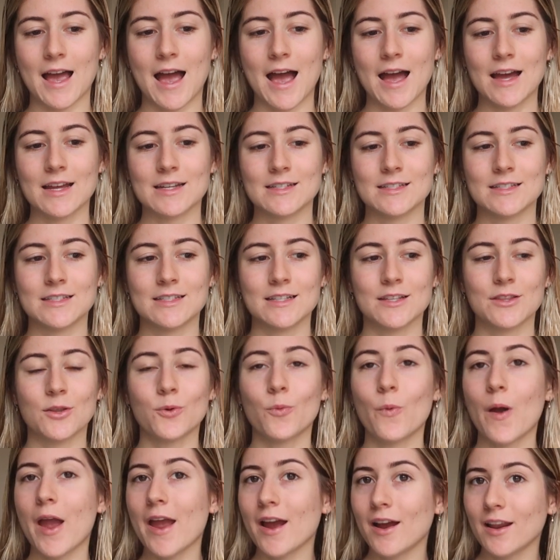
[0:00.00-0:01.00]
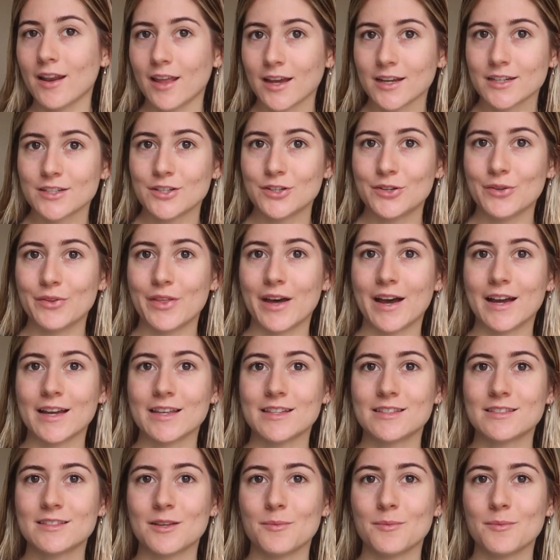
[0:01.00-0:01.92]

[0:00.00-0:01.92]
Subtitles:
And the way I like to do that is